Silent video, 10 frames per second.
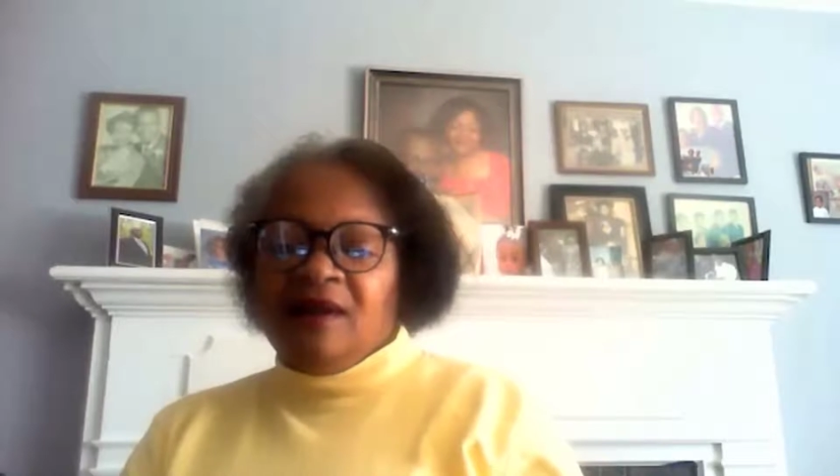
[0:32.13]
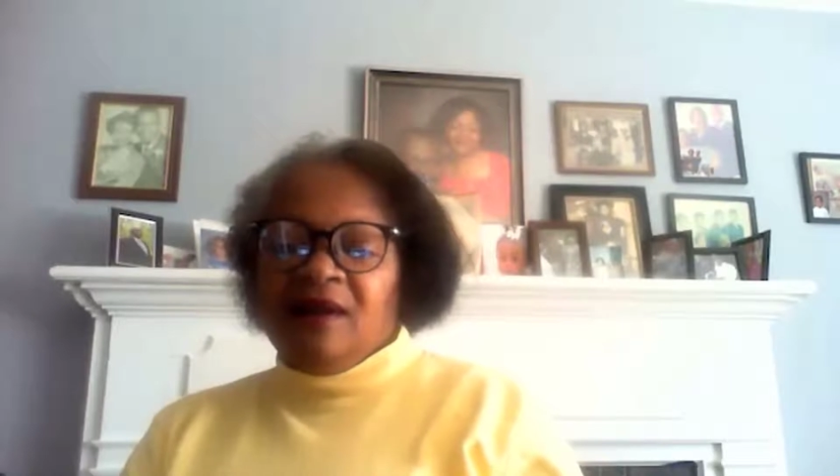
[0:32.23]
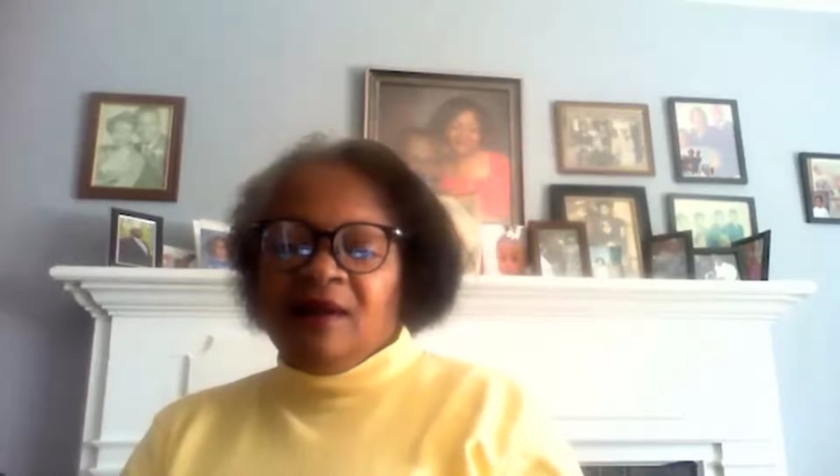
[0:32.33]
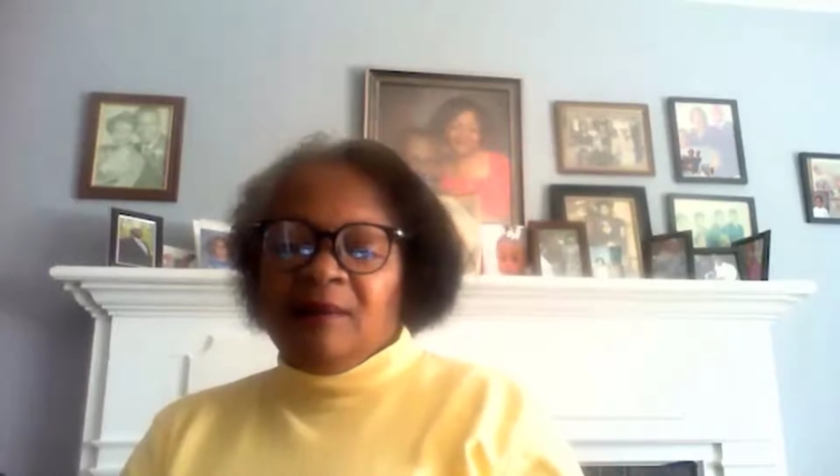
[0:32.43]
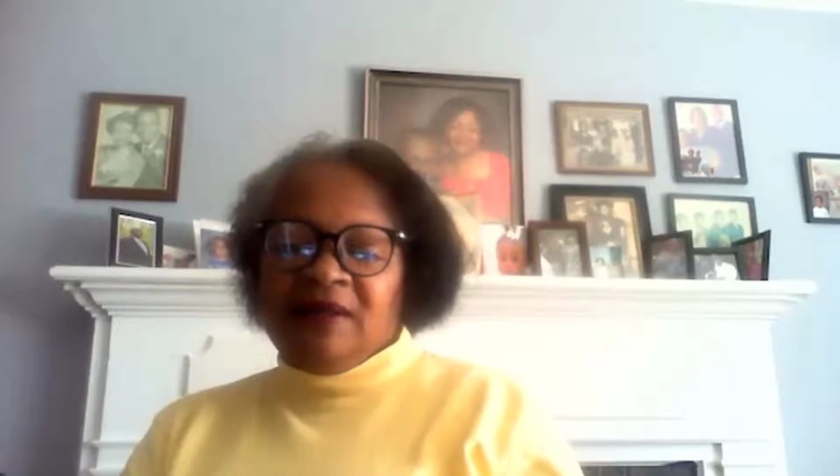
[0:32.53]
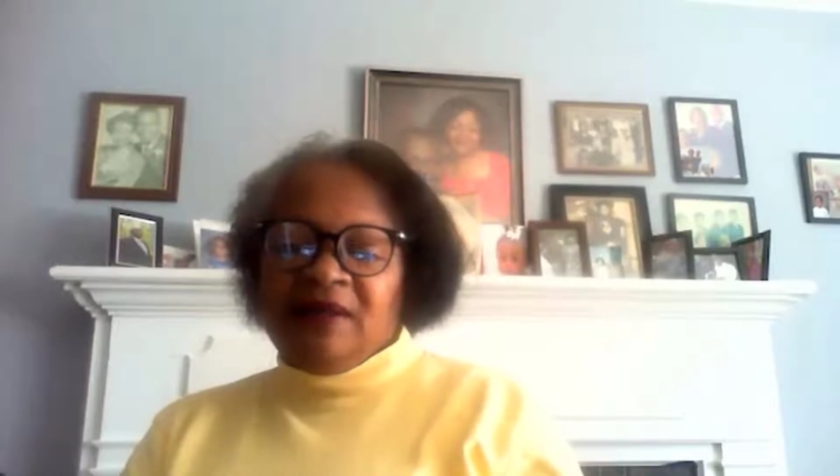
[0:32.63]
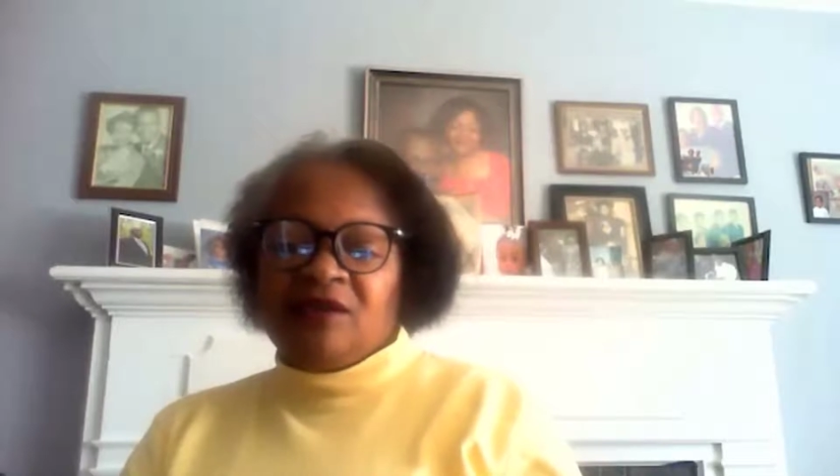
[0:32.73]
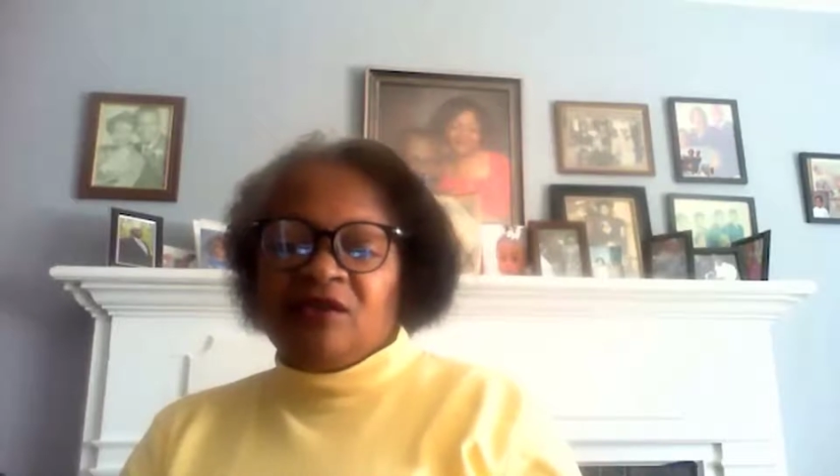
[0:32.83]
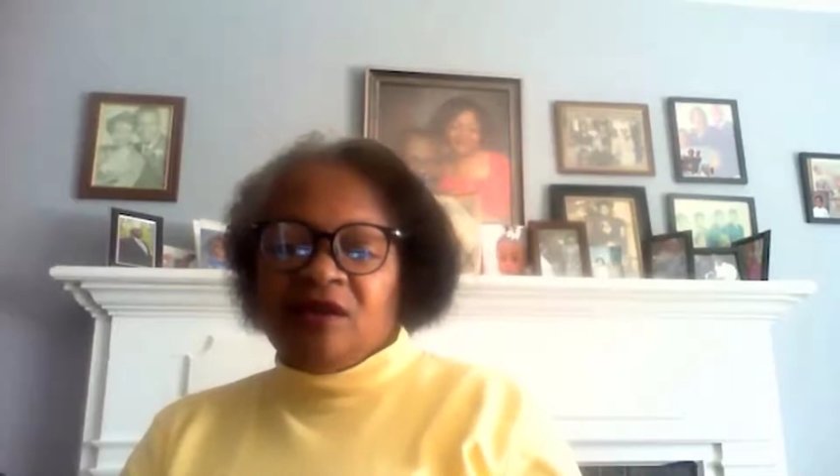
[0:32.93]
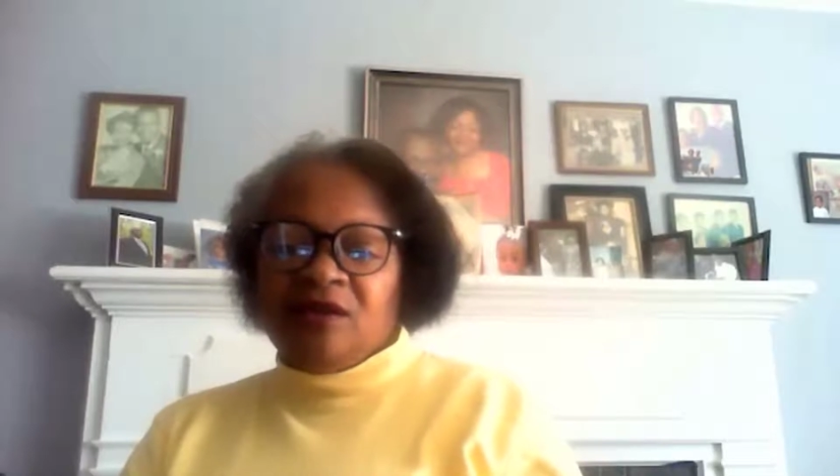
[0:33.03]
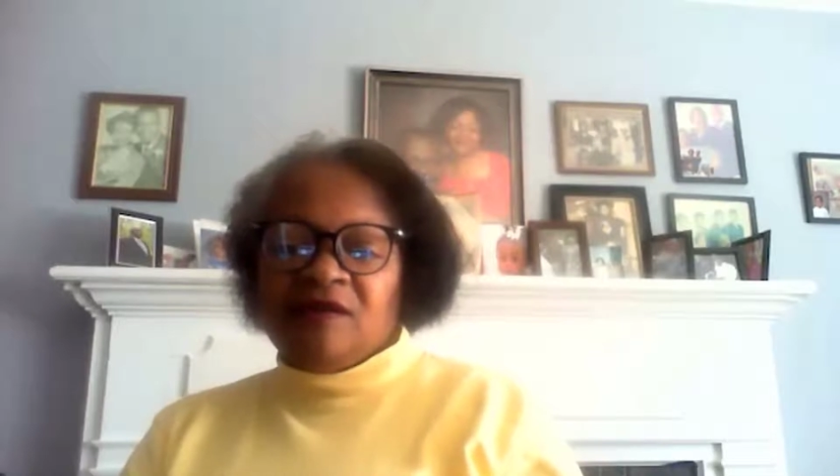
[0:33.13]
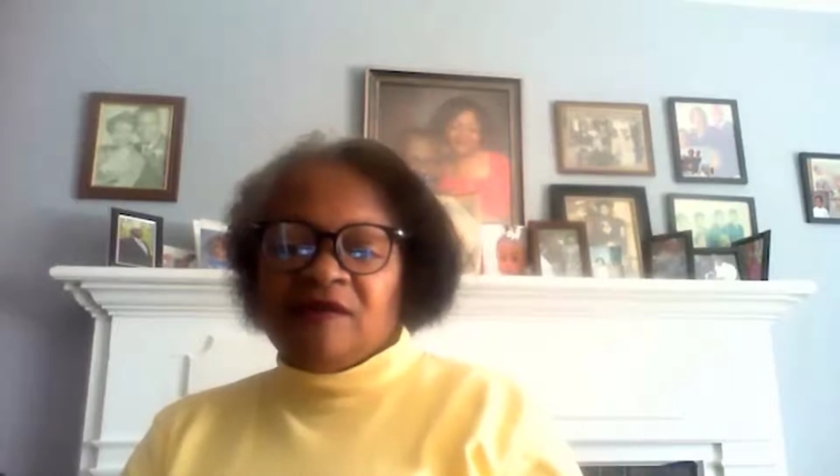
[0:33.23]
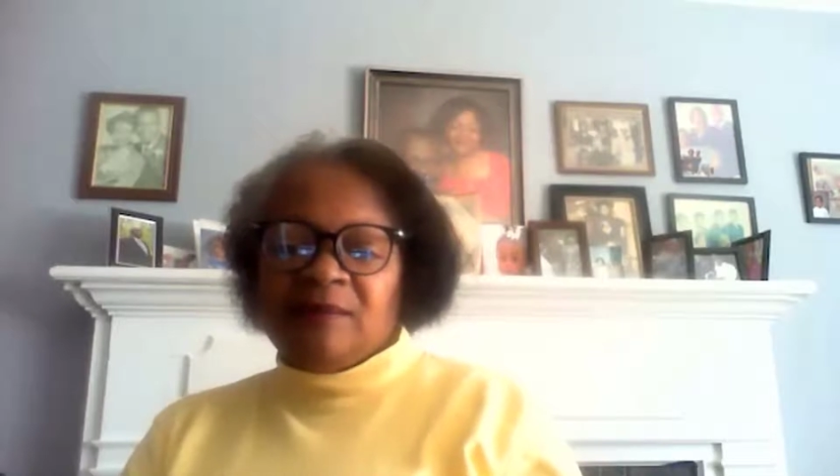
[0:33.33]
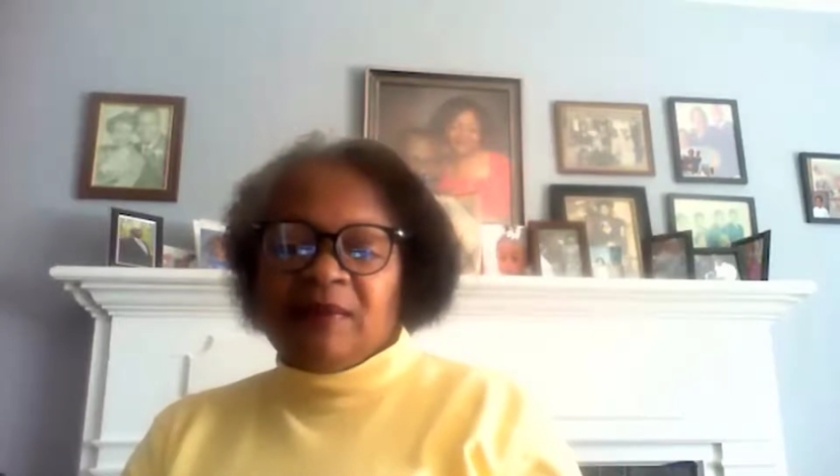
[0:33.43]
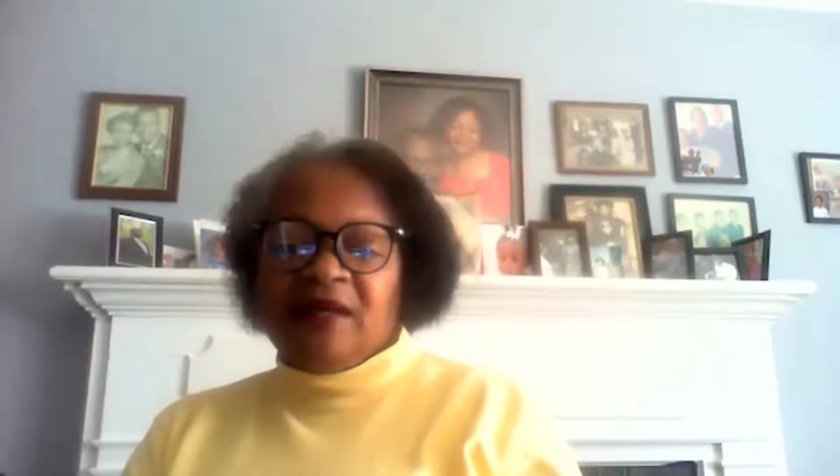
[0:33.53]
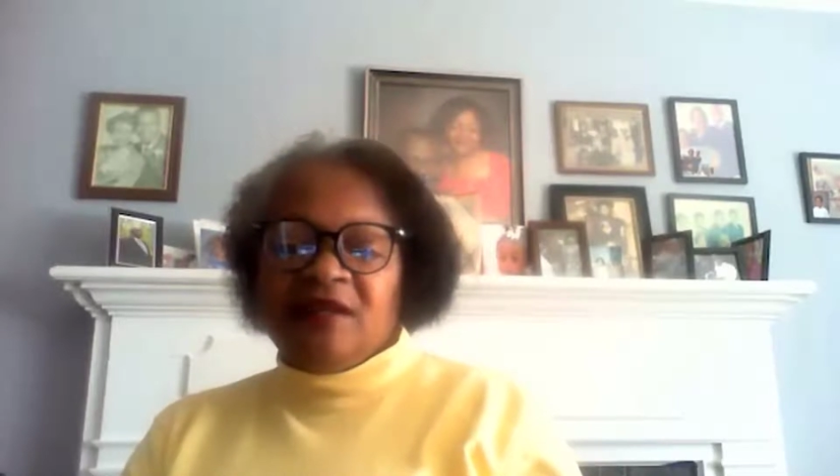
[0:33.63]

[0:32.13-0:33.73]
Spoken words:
my doctor noticed that my